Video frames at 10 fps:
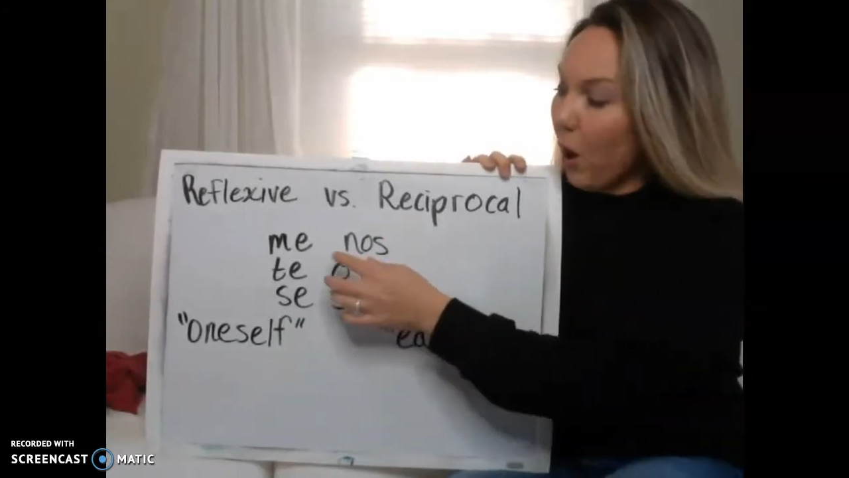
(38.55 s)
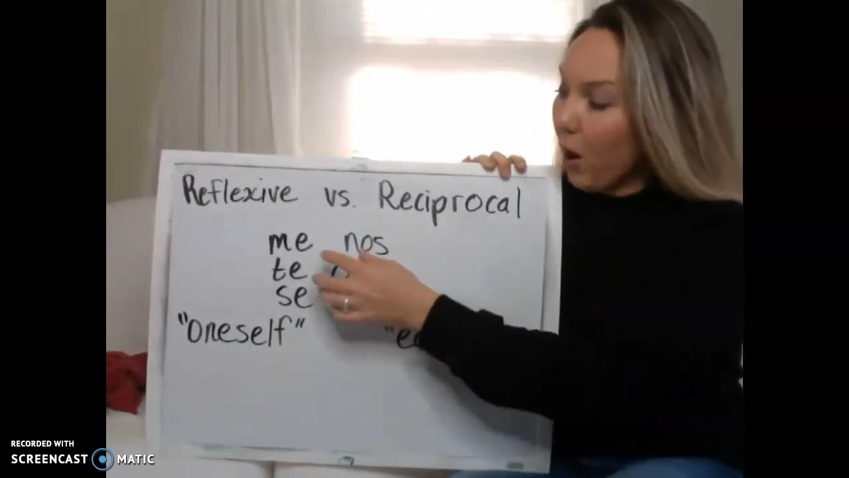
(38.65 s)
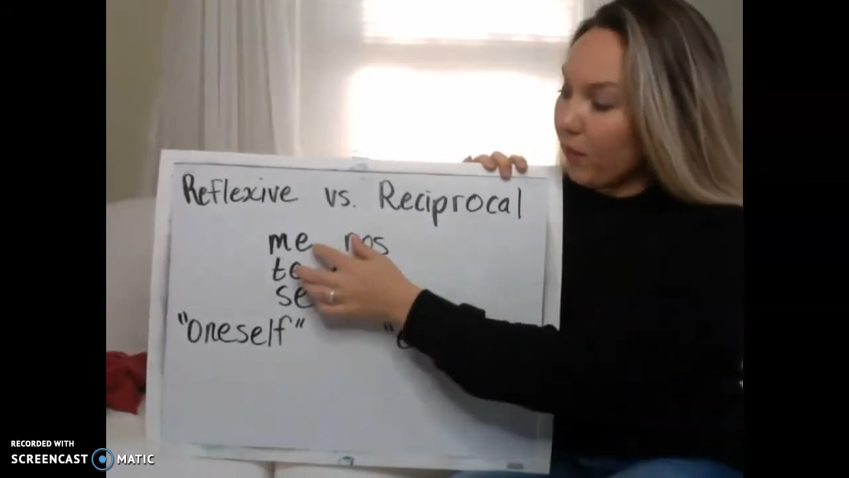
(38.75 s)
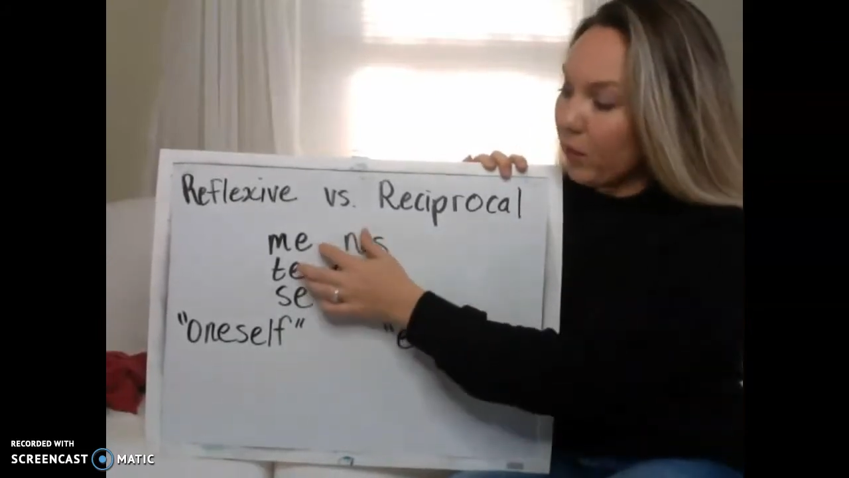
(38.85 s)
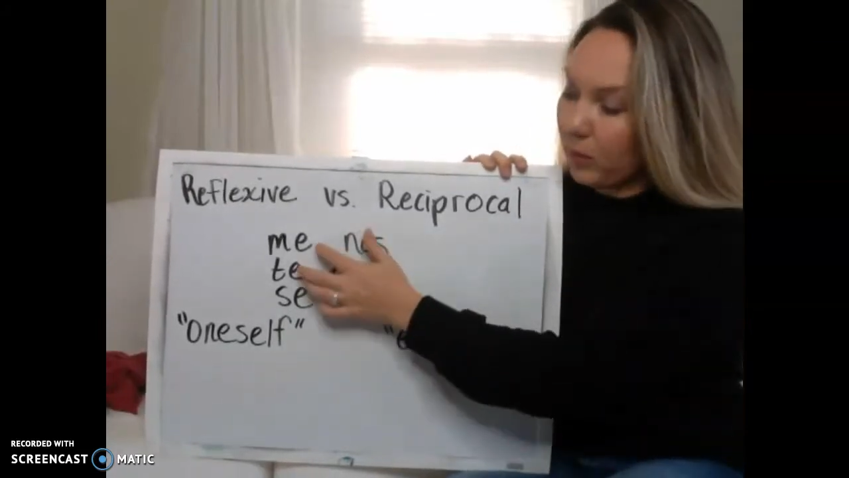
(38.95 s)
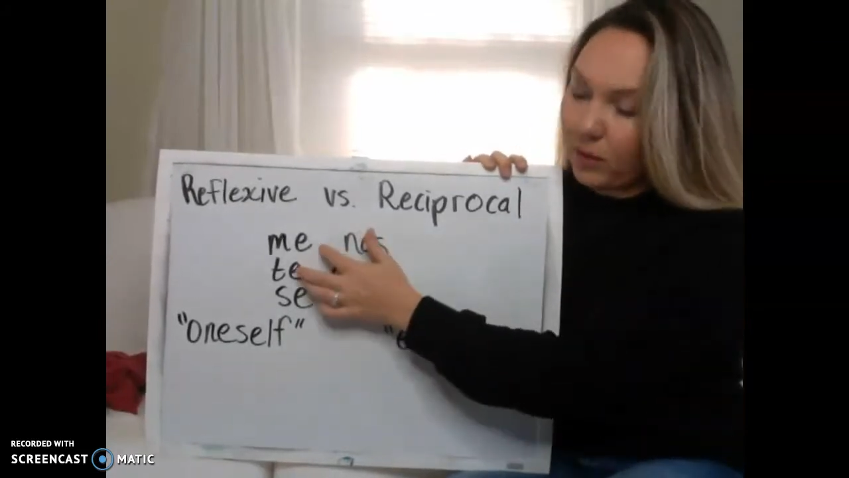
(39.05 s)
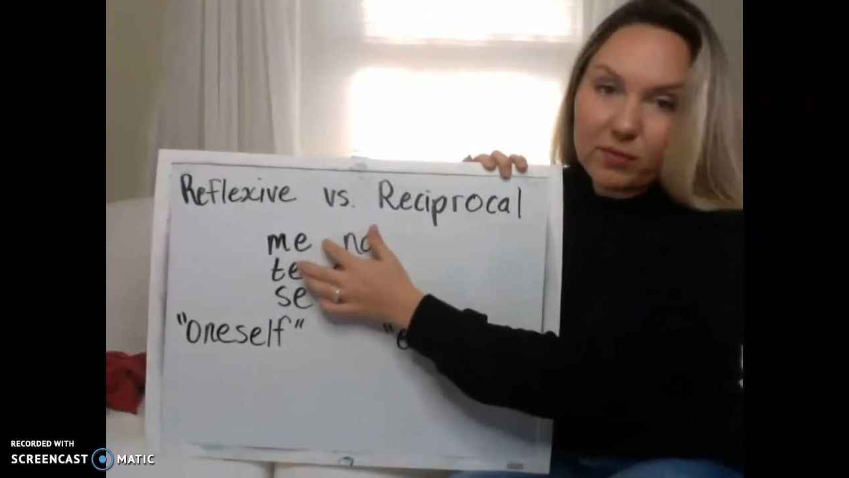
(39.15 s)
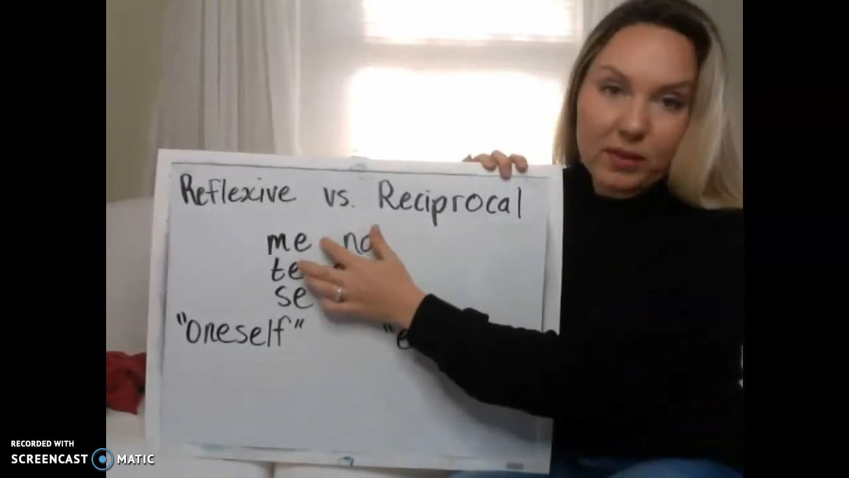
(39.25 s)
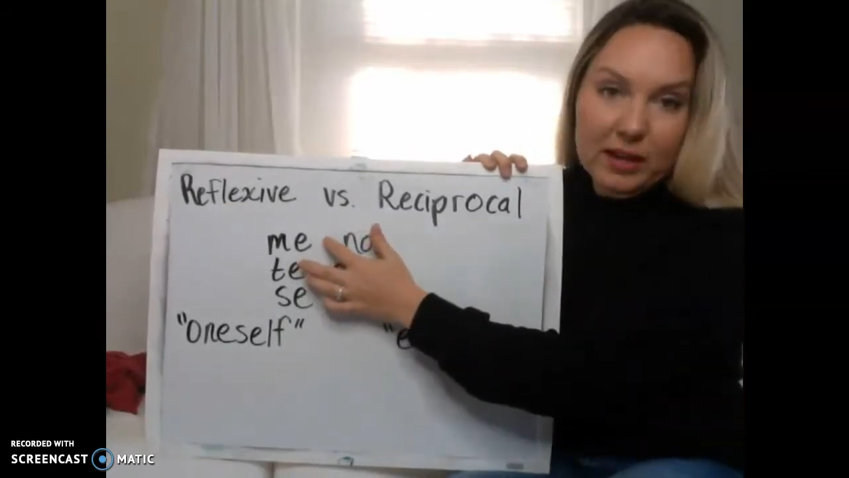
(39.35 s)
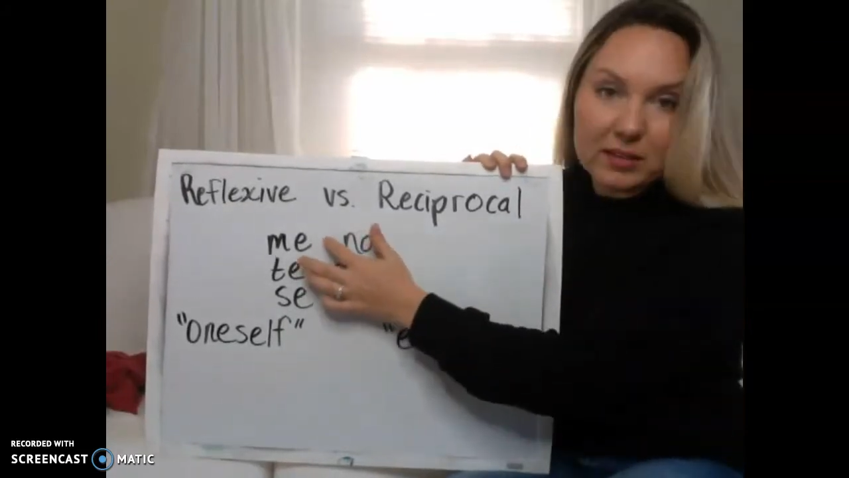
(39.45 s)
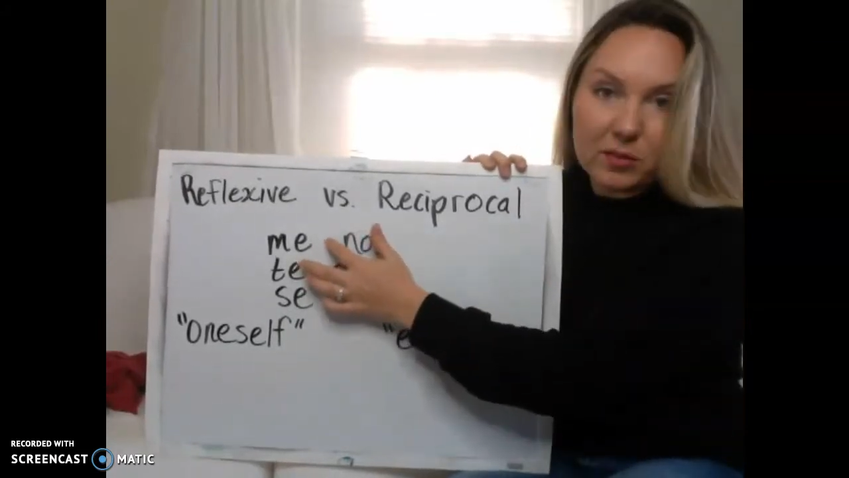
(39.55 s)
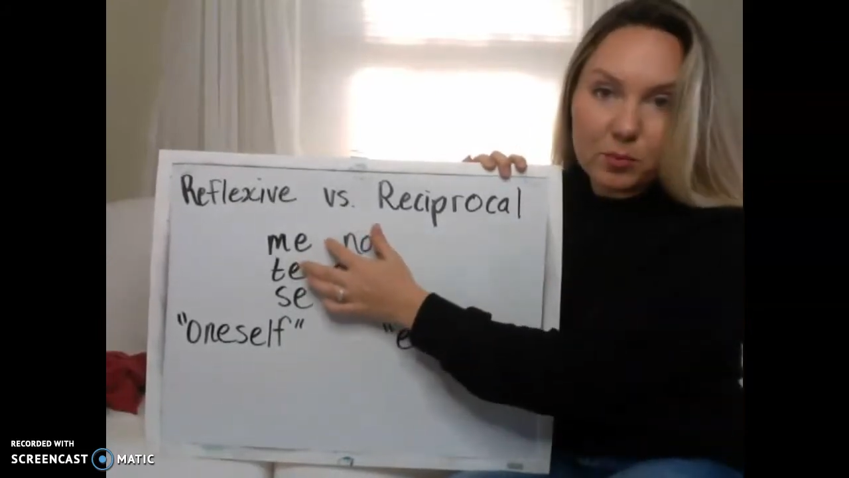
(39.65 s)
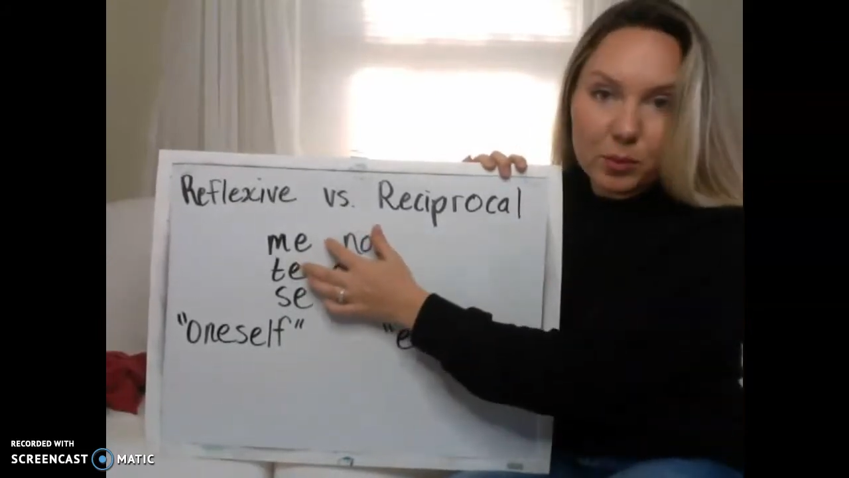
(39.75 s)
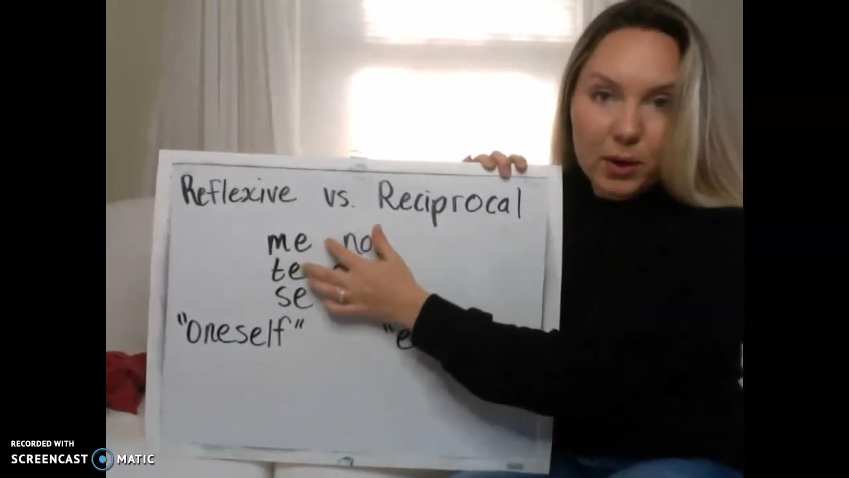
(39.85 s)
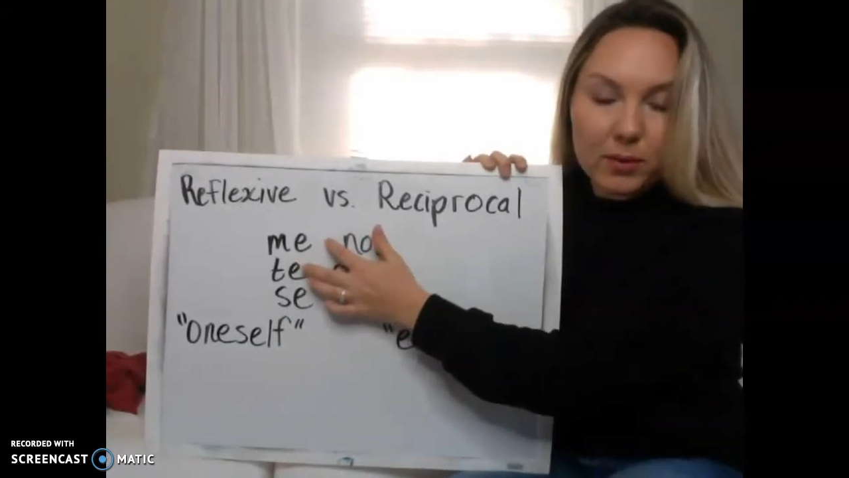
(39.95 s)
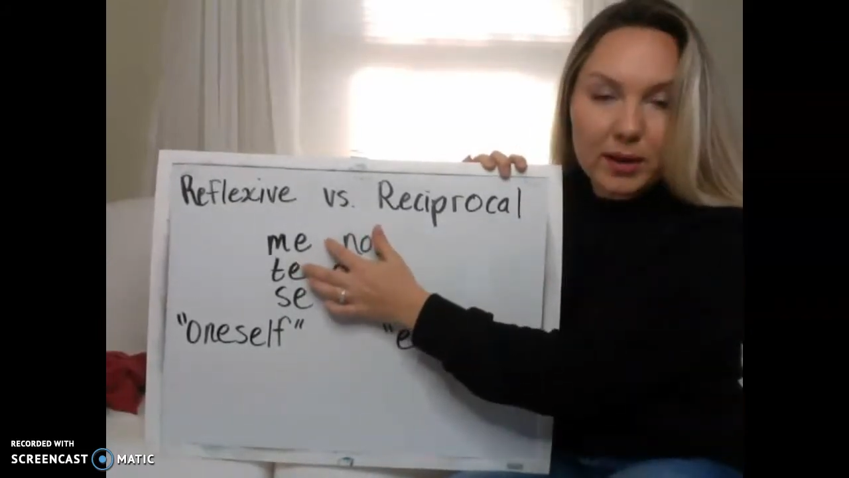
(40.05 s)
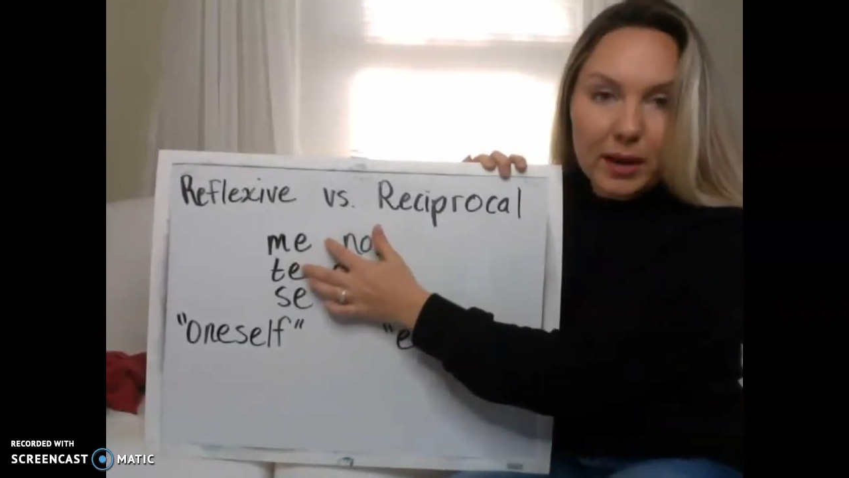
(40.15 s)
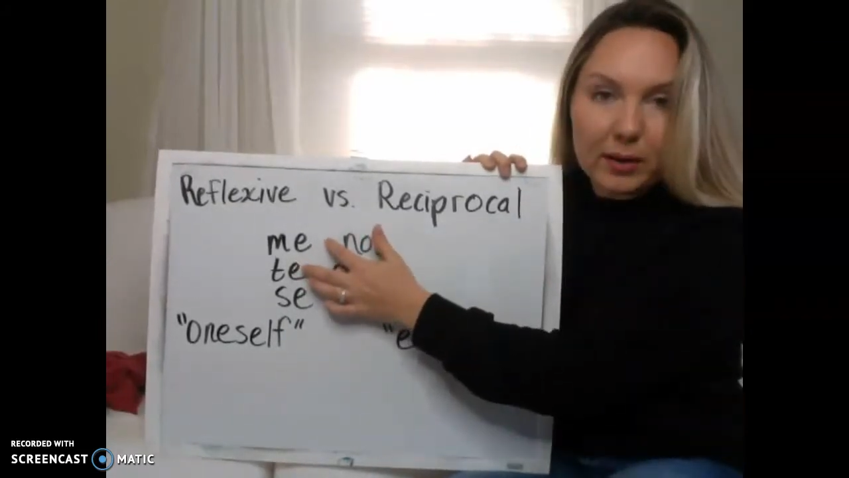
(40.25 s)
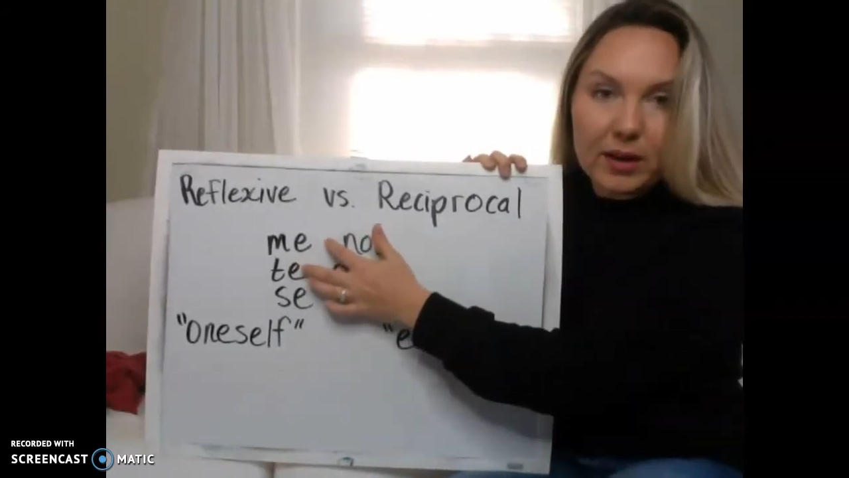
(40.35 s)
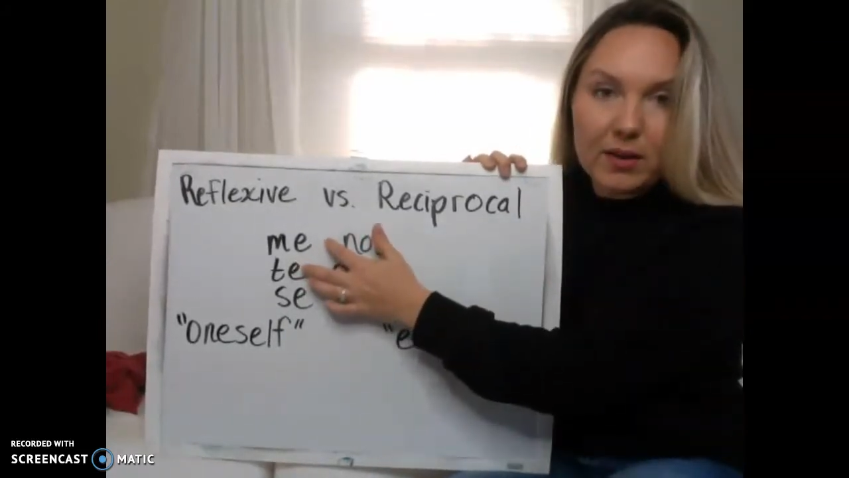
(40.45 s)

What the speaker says: off the reflexive pronoun